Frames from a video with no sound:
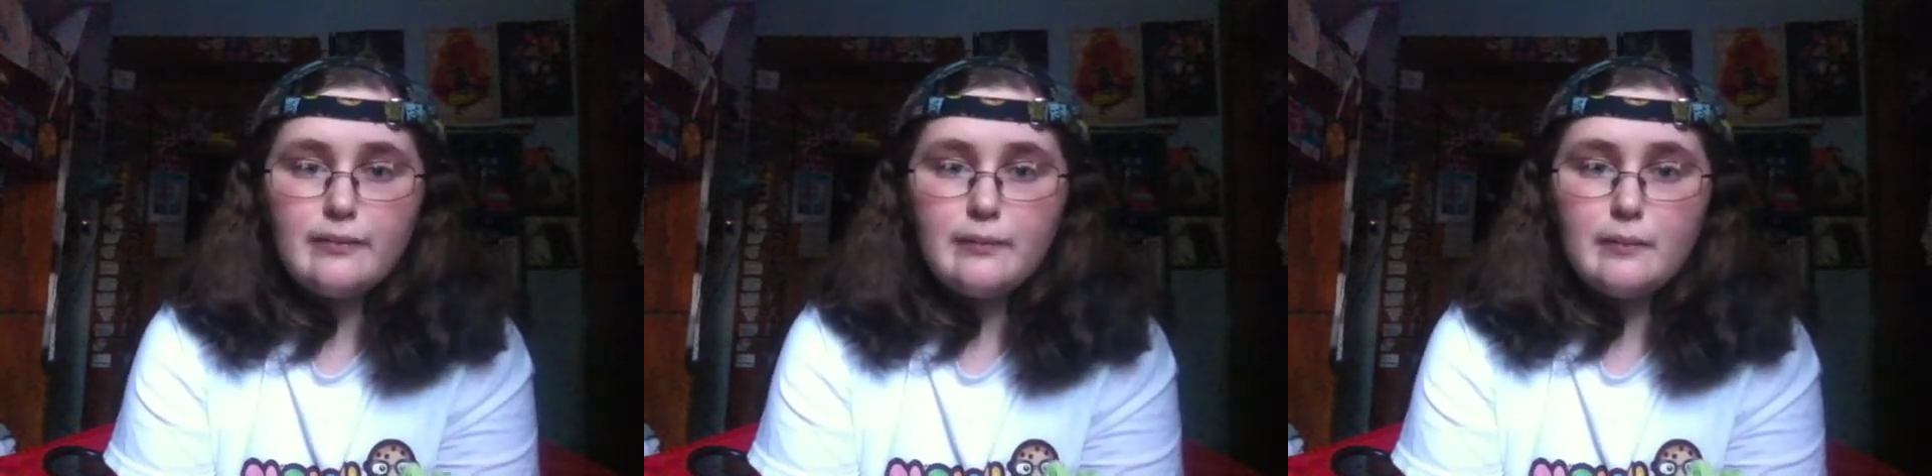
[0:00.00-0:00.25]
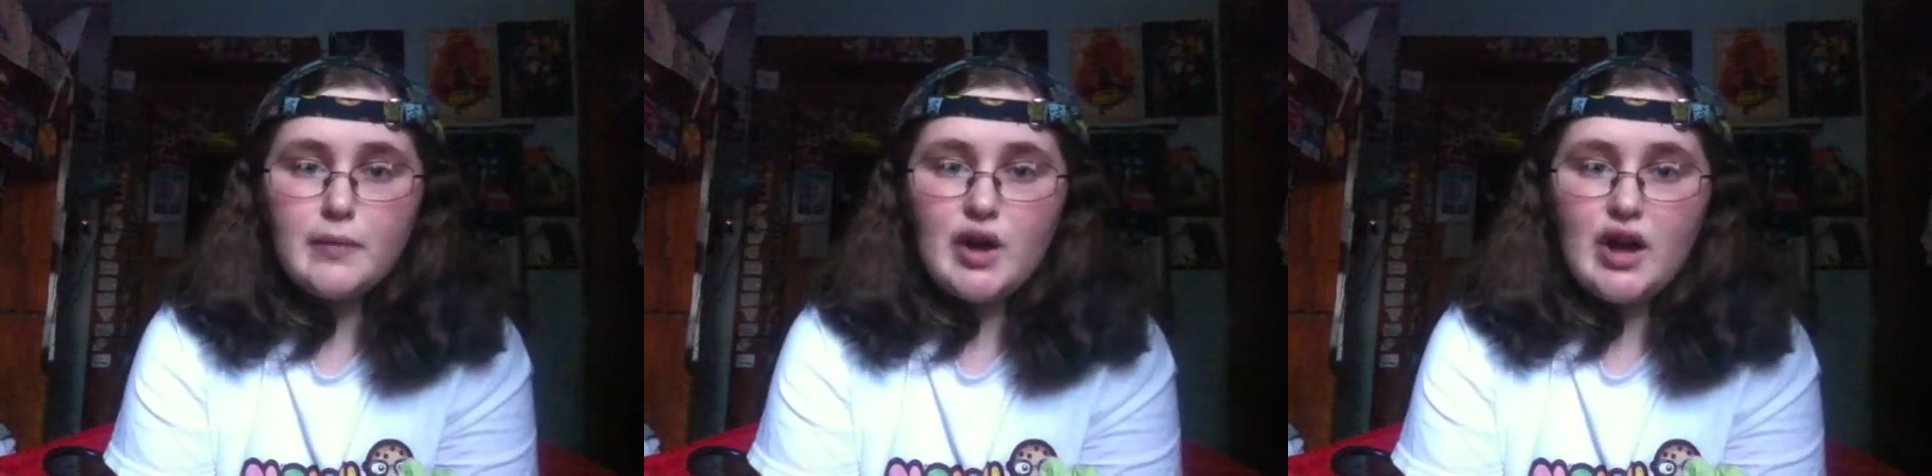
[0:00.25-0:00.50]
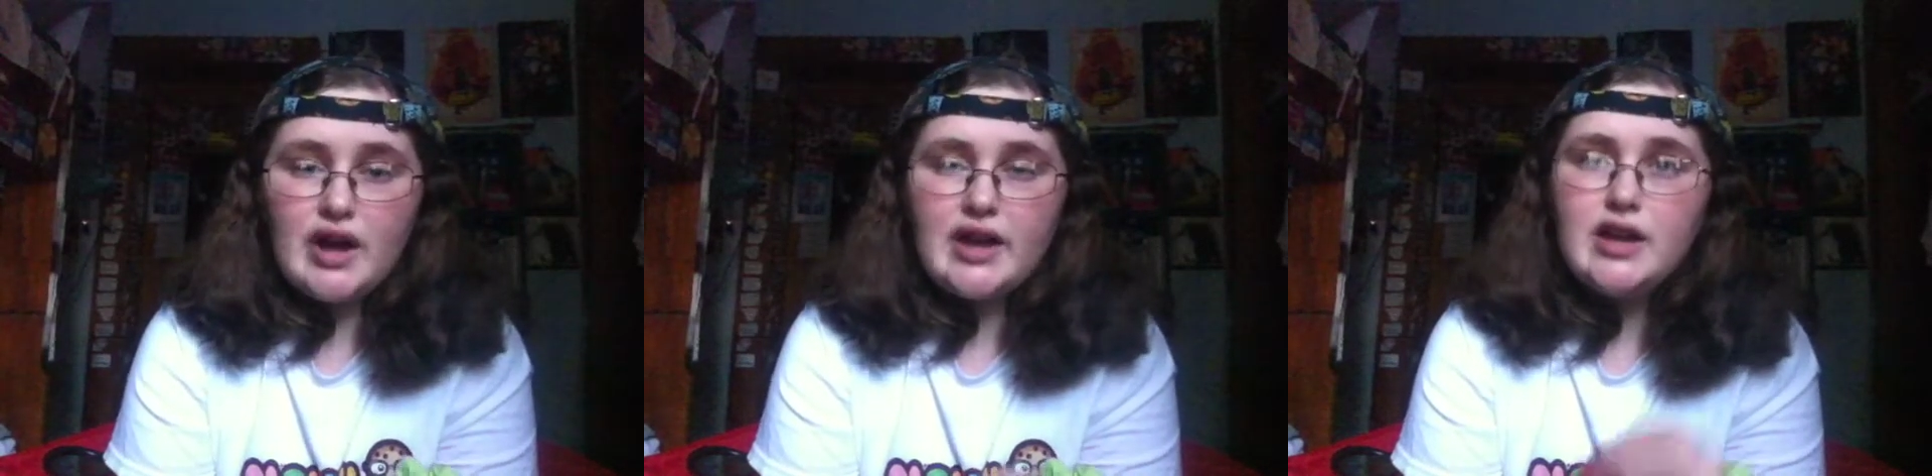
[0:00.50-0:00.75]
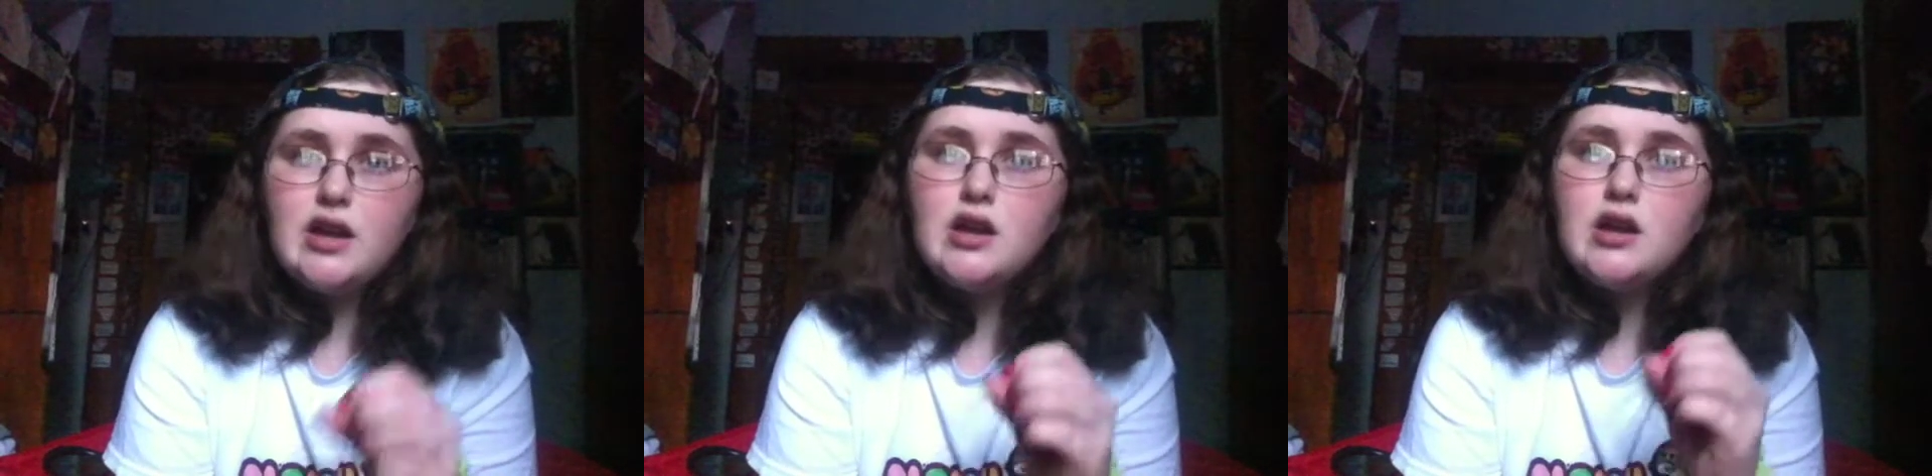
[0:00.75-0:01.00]

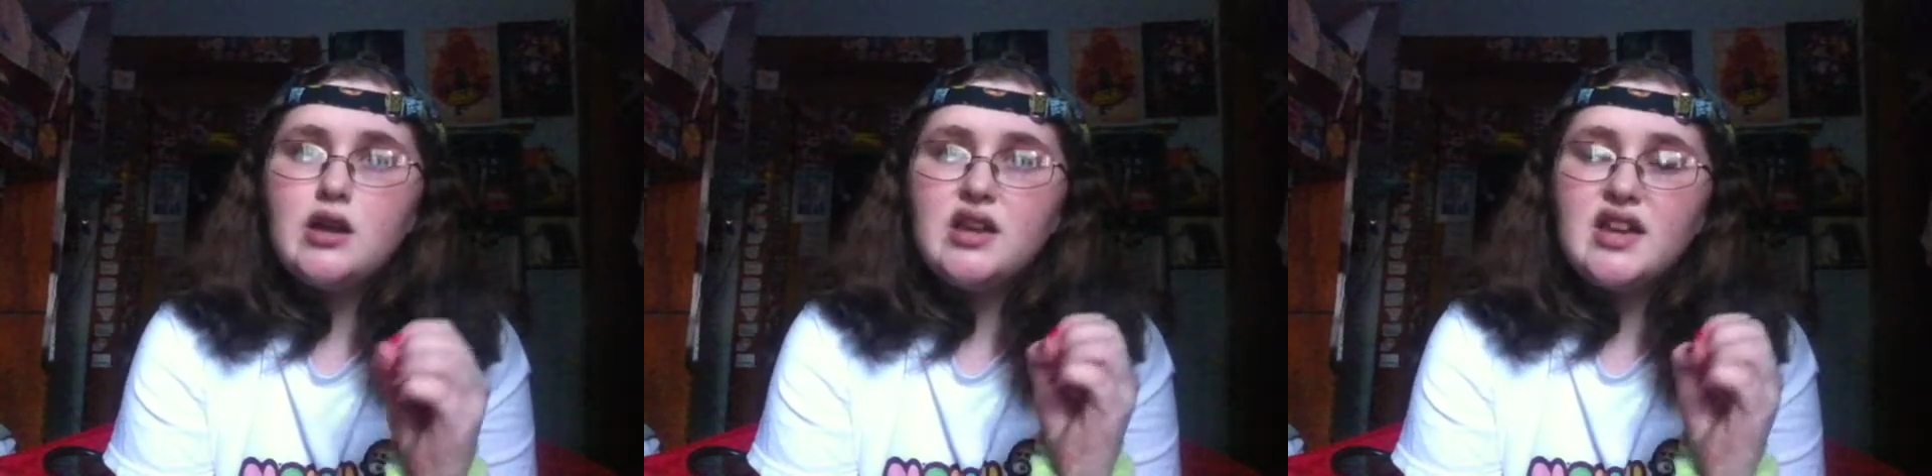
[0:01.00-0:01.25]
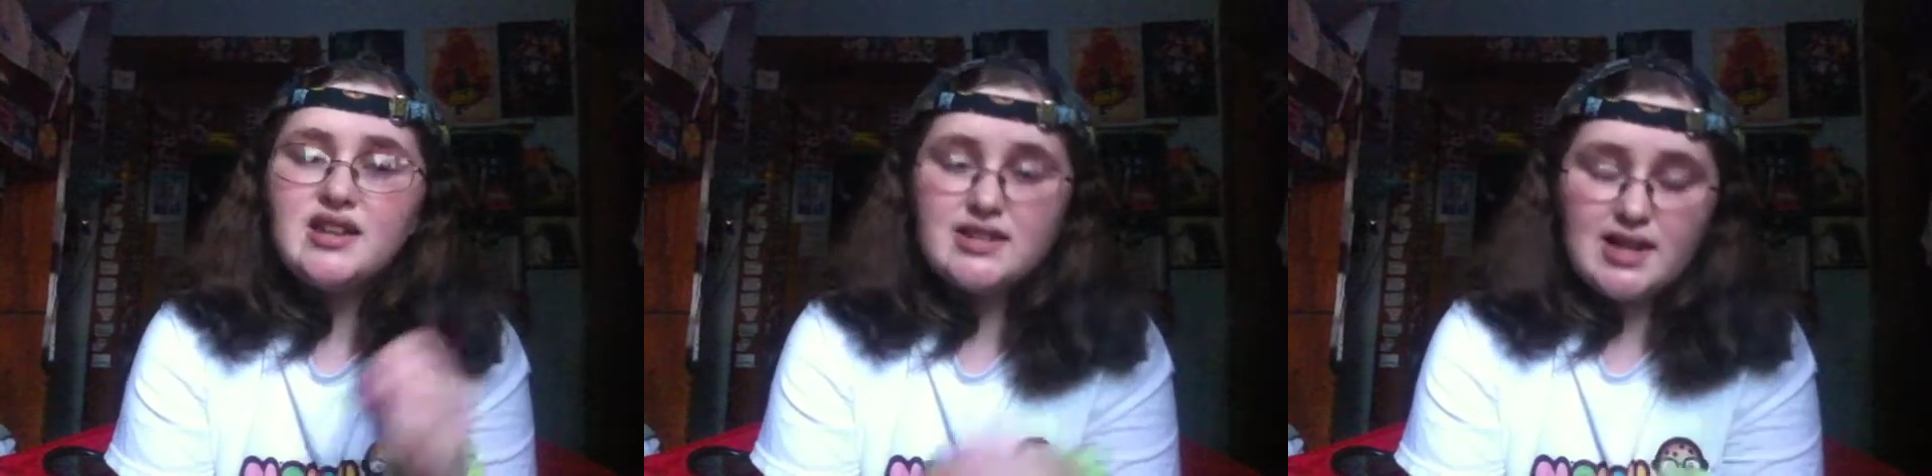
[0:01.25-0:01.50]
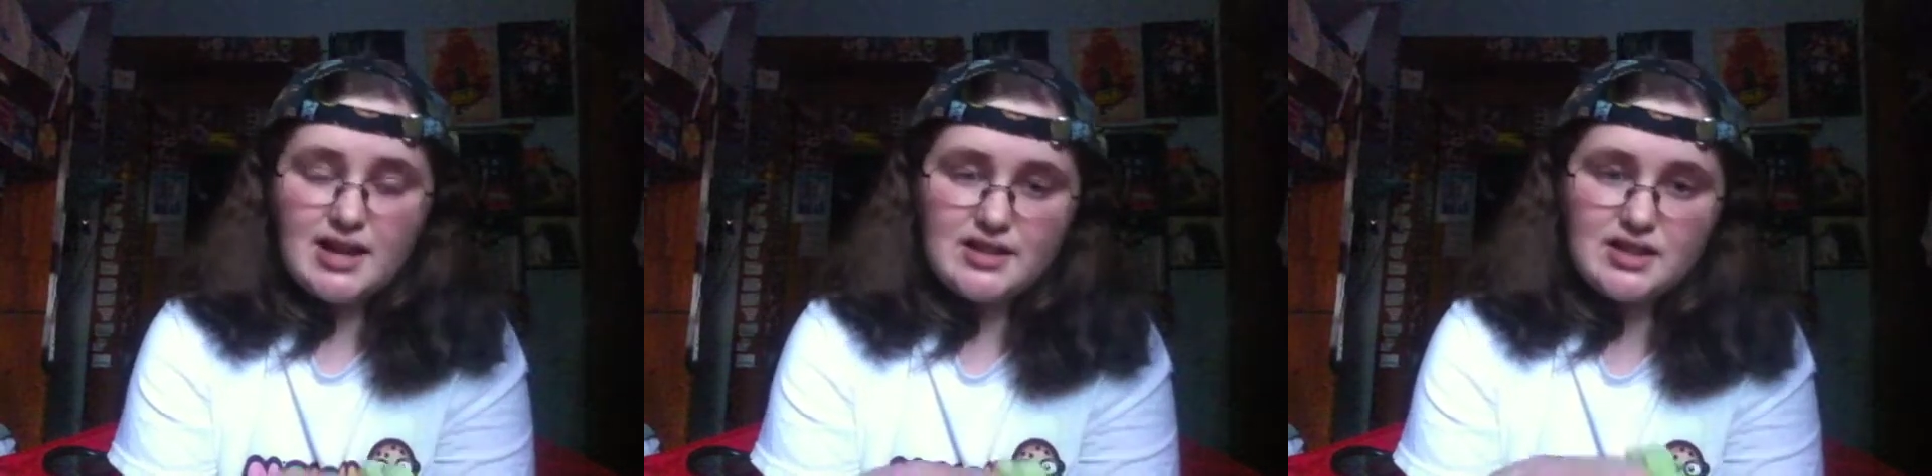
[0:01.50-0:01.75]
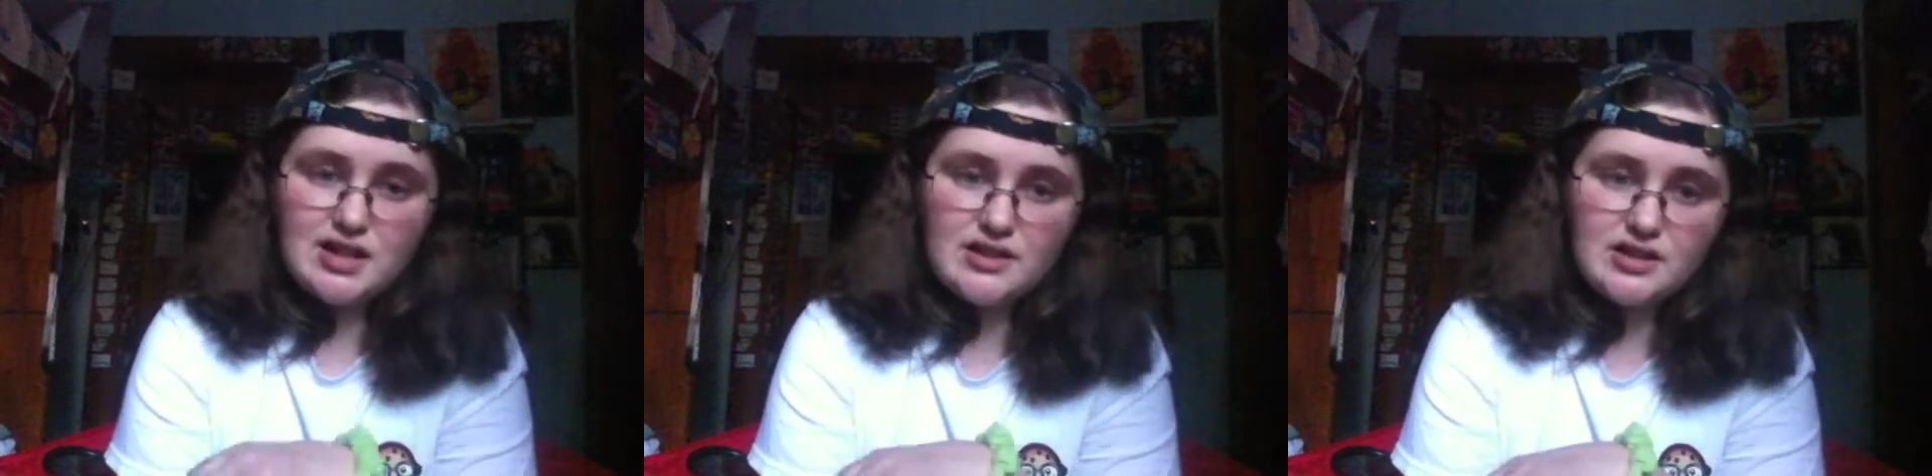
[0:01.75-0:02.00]
my
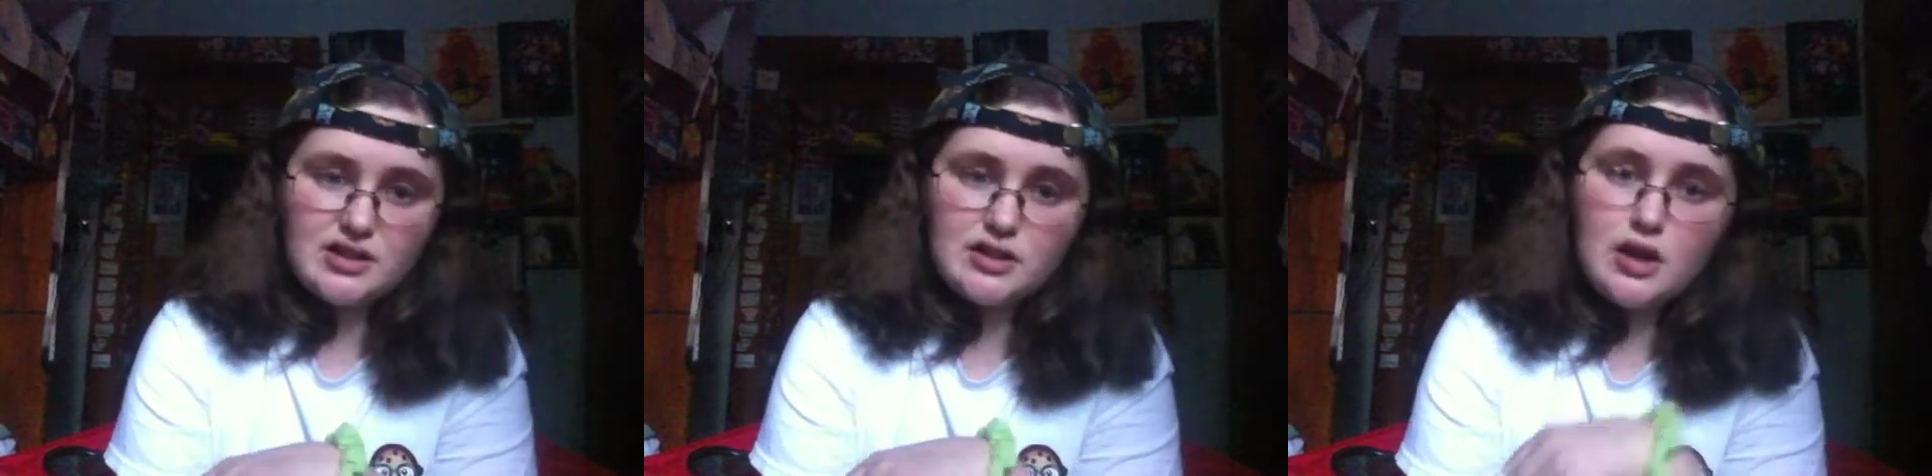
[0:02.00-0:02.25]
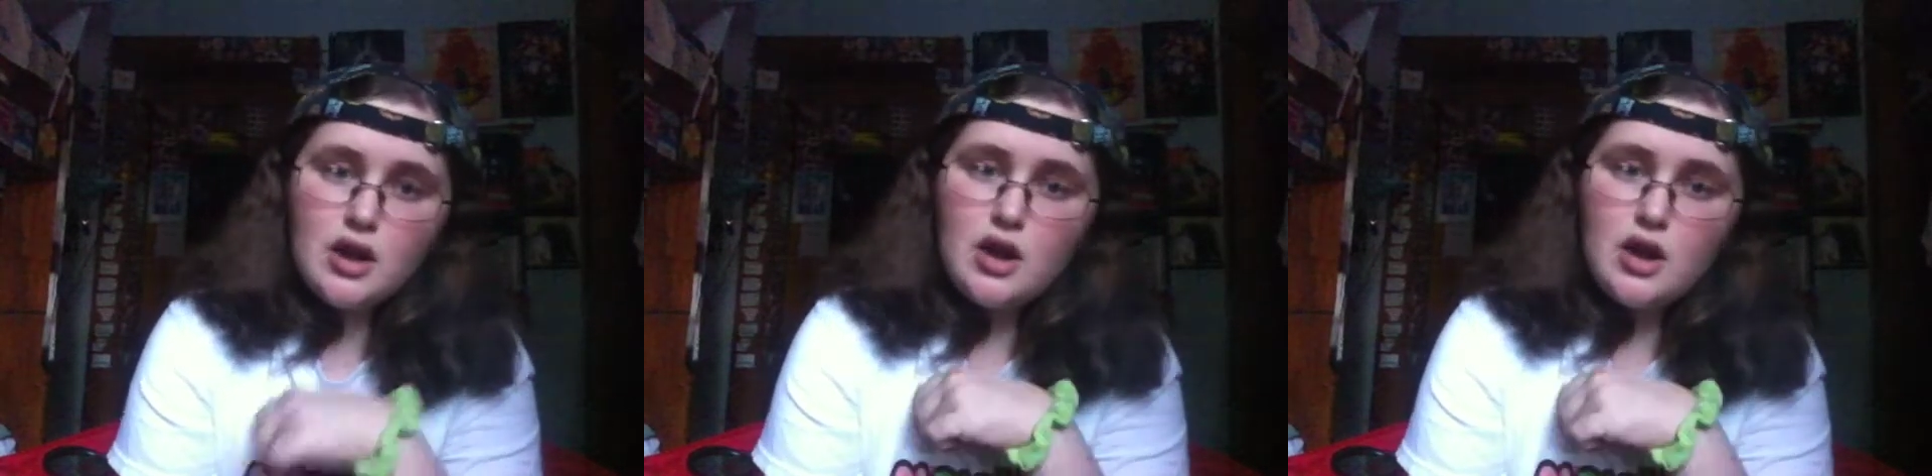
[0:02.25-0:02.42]
intestines